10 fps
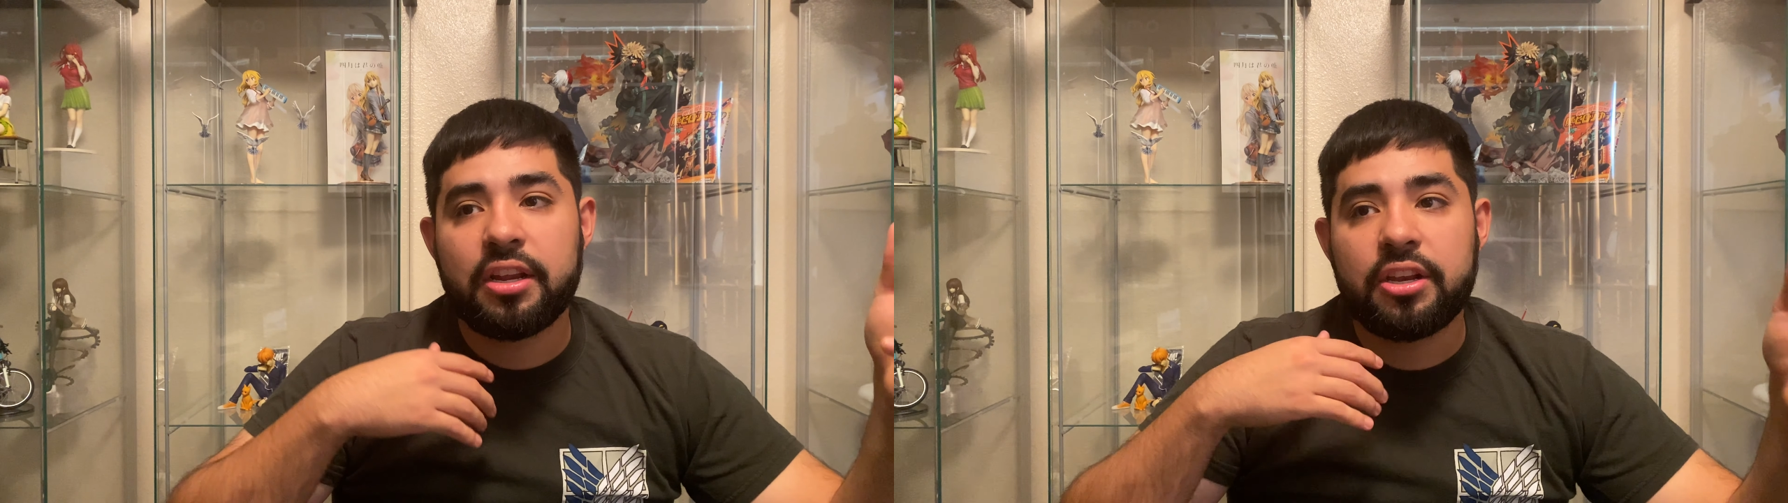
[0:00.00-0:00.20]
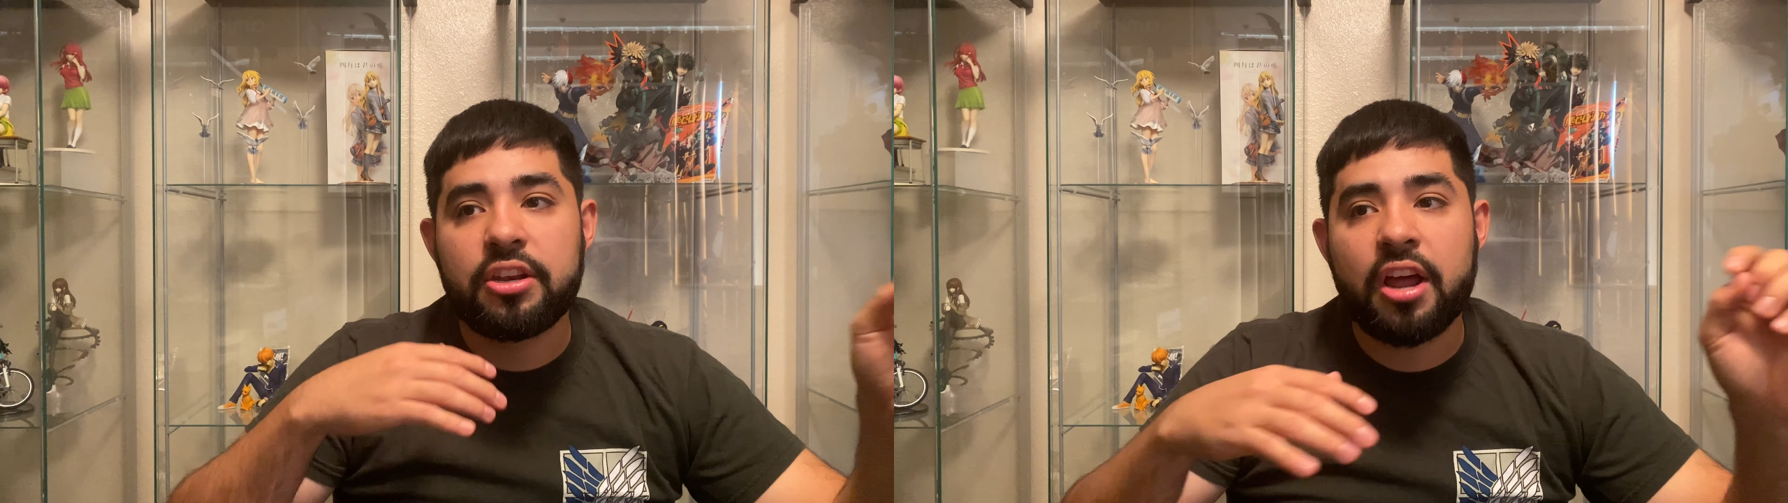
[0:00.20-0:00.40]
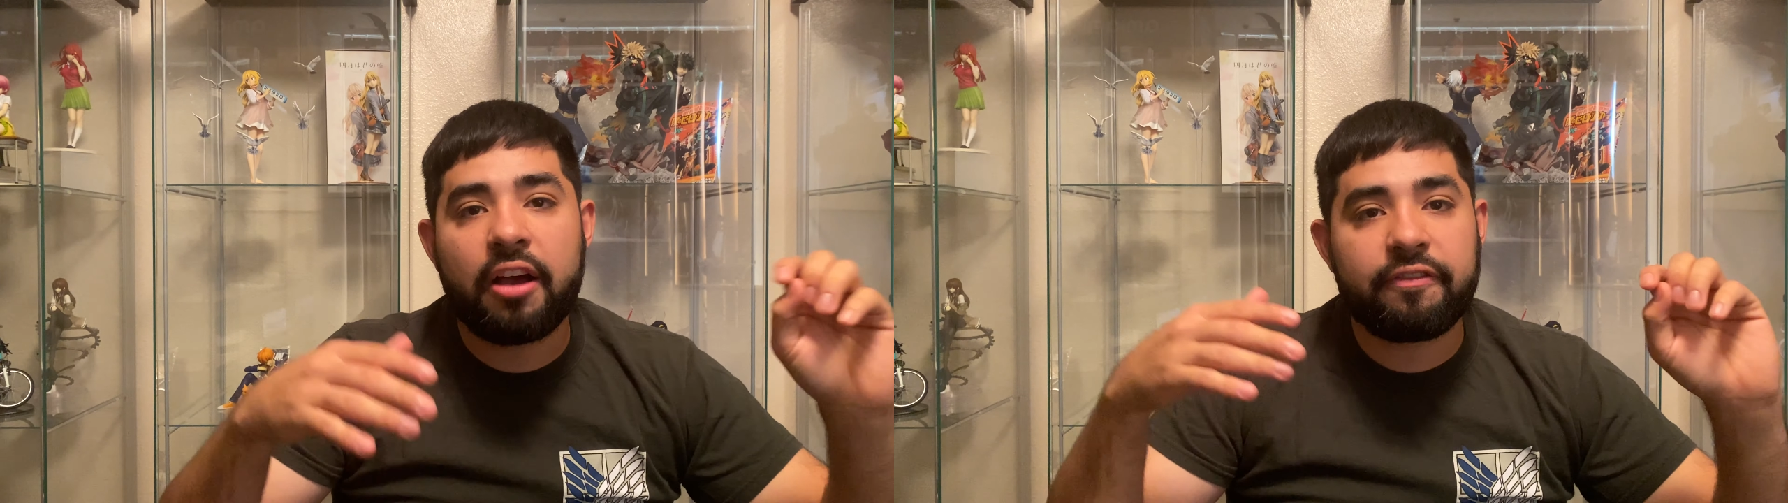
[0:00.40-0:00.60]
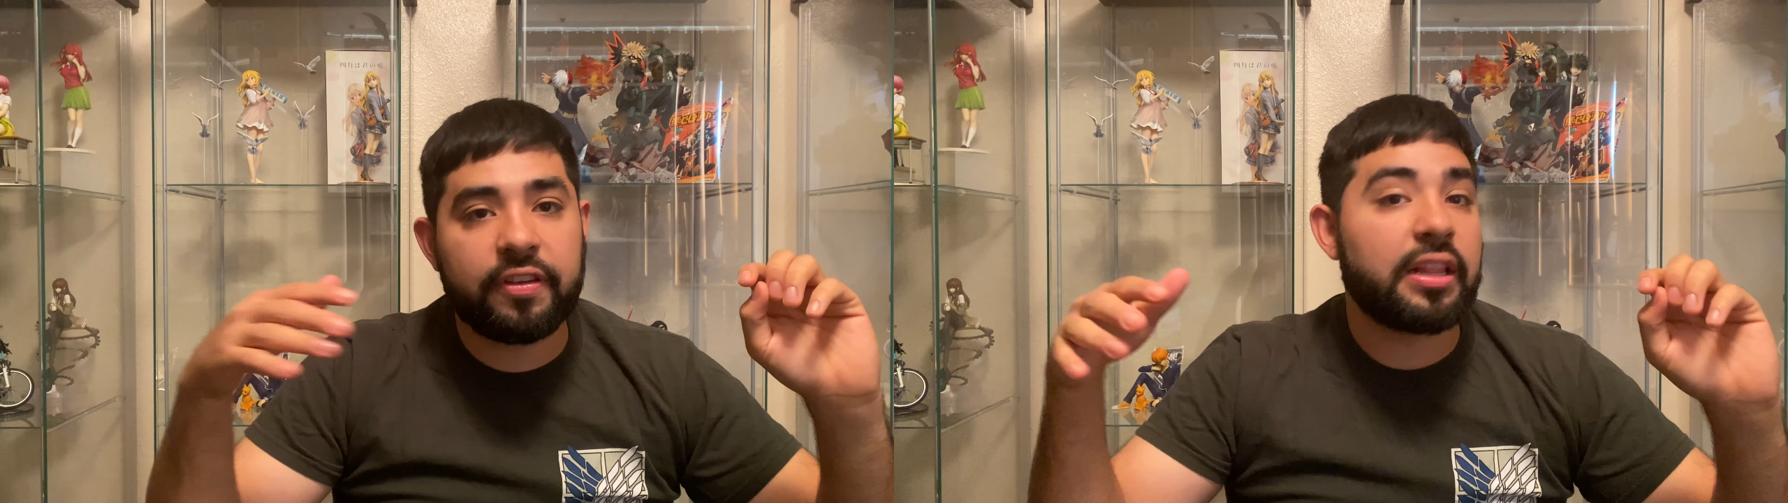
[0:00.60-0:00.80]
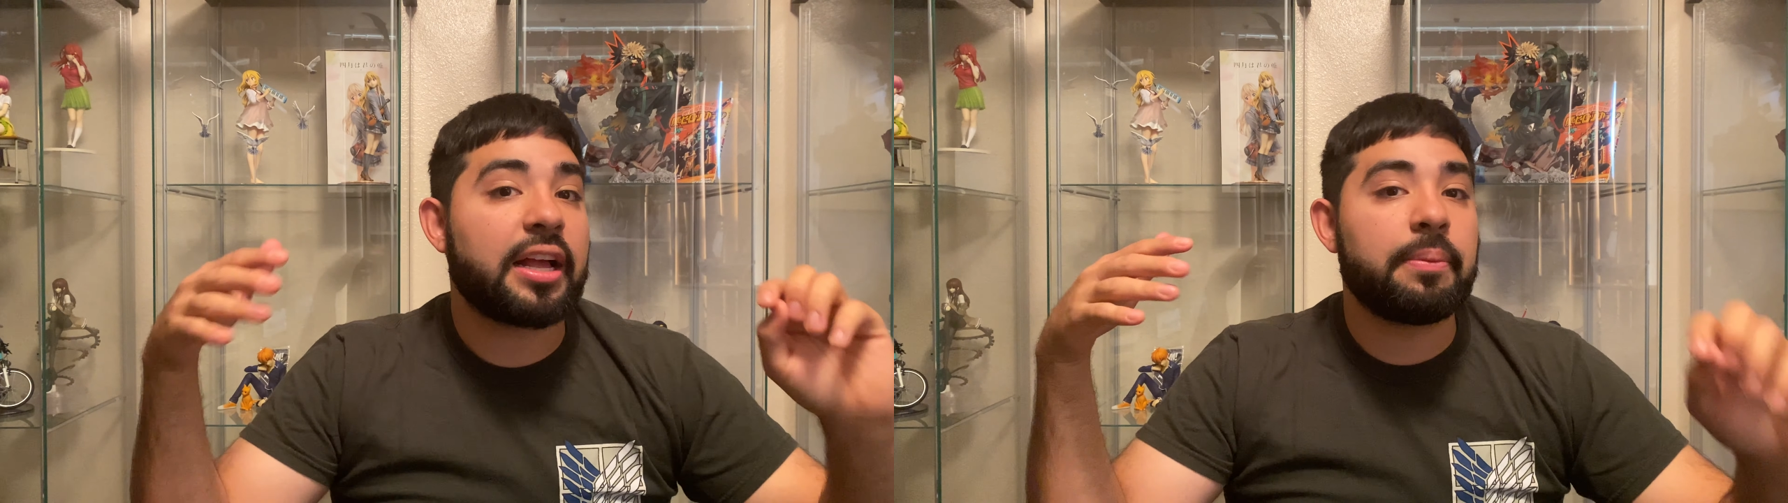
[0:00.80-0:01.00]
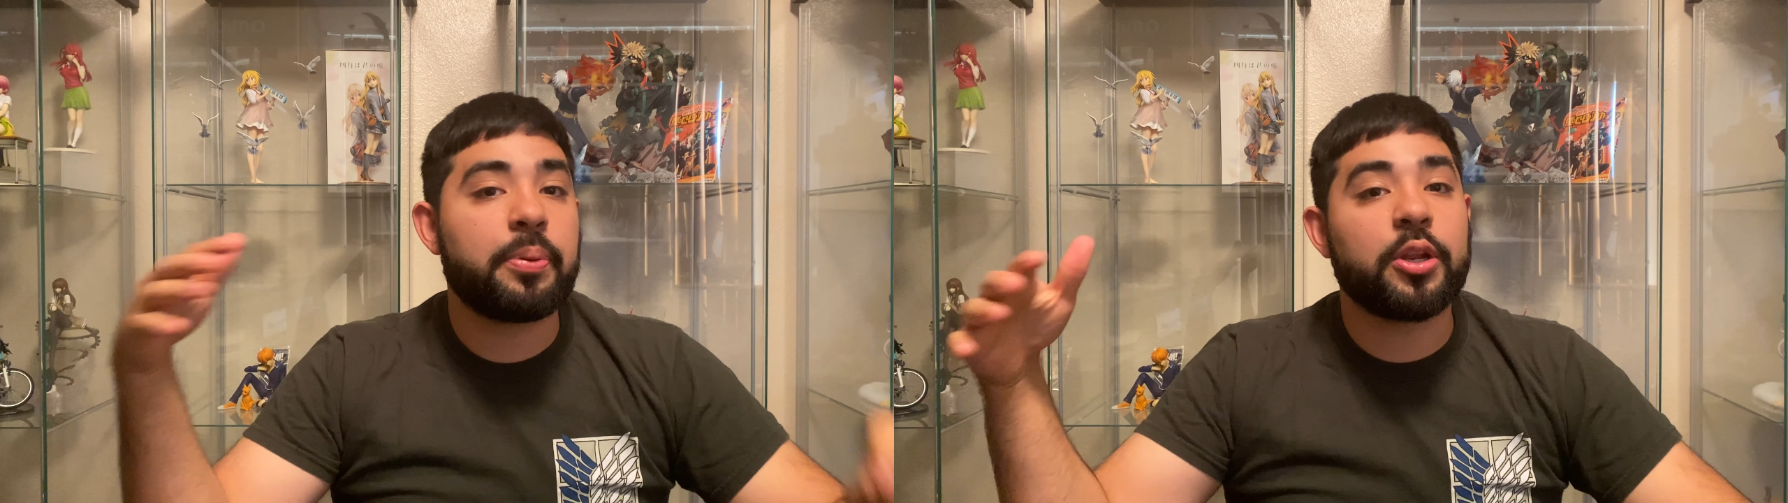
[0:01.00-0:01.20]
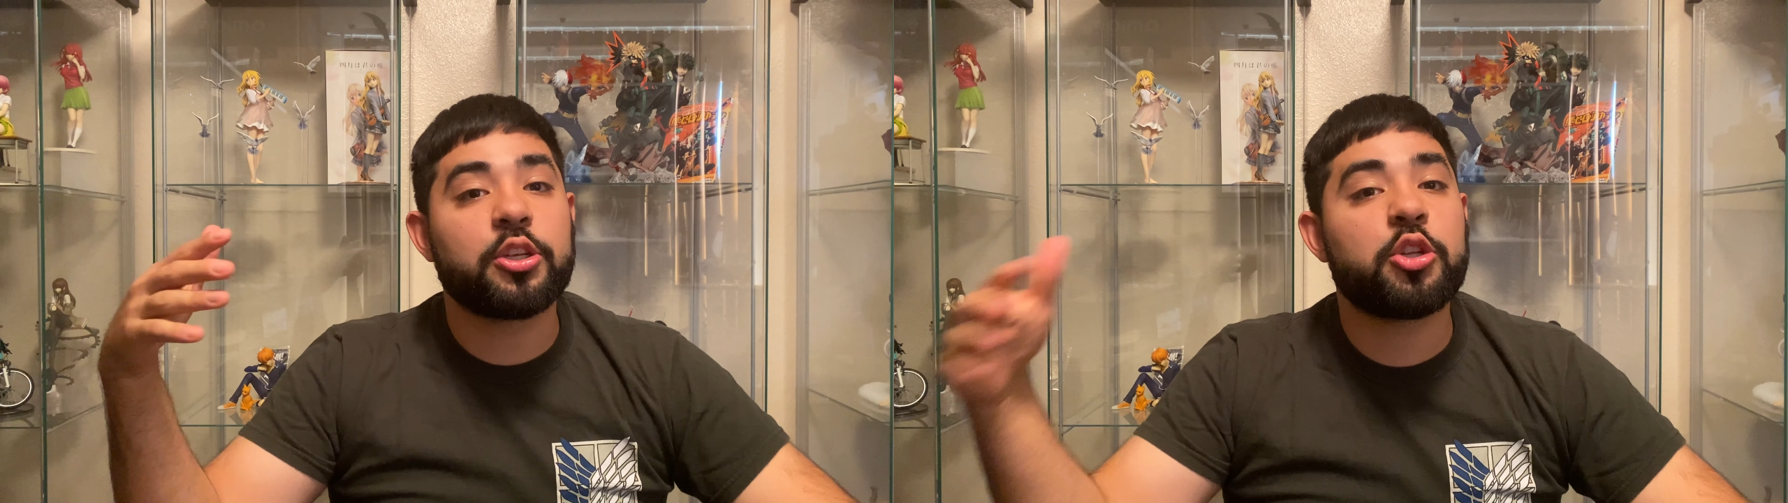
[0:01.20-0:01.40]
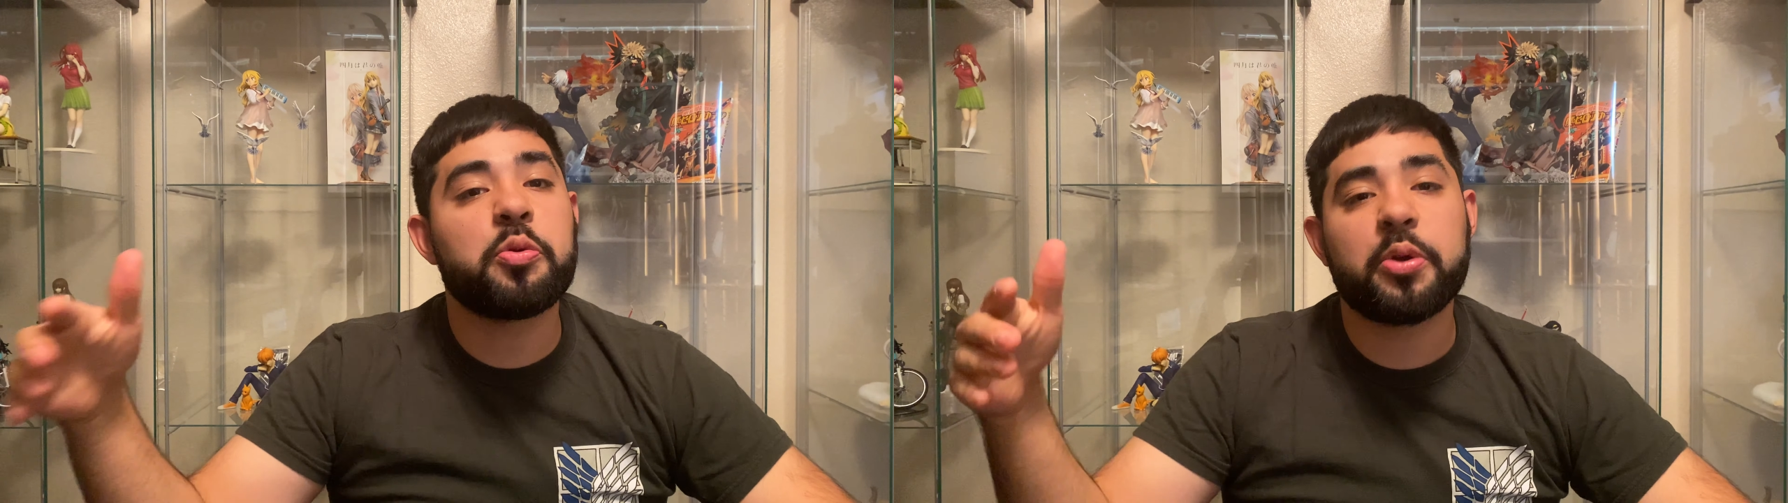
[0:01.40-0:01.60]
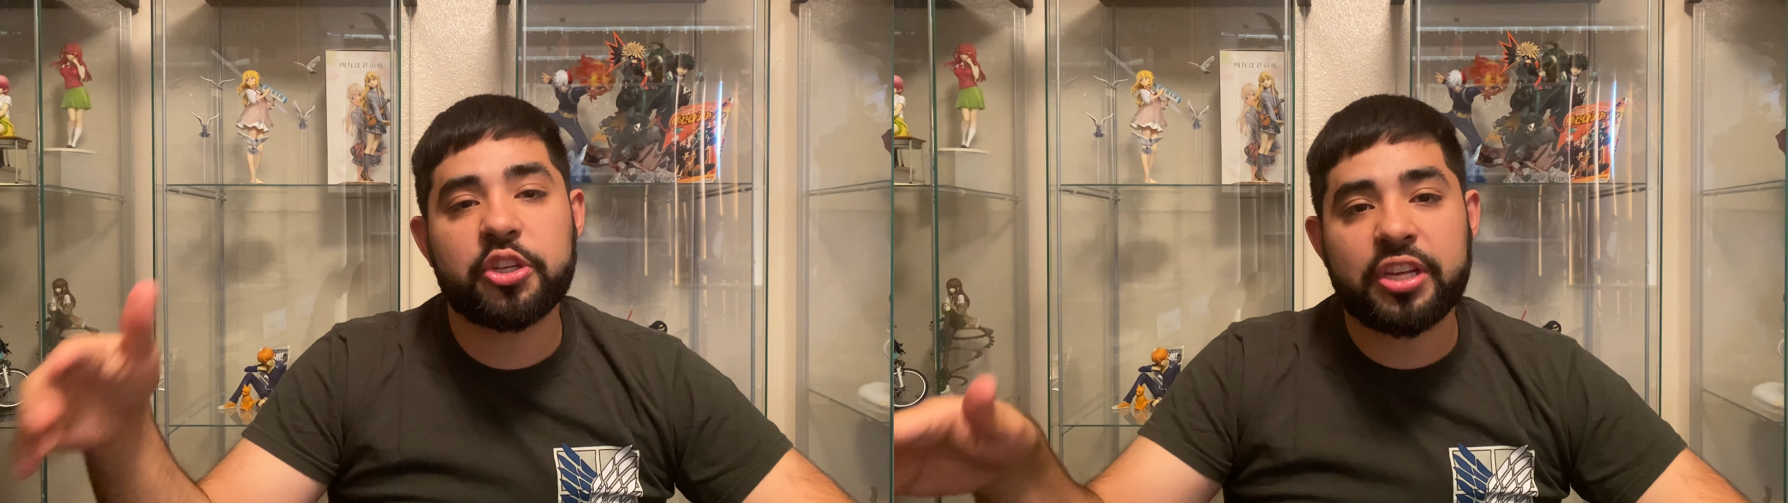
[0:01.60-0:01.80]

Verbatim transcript: not feel like I'm putting too much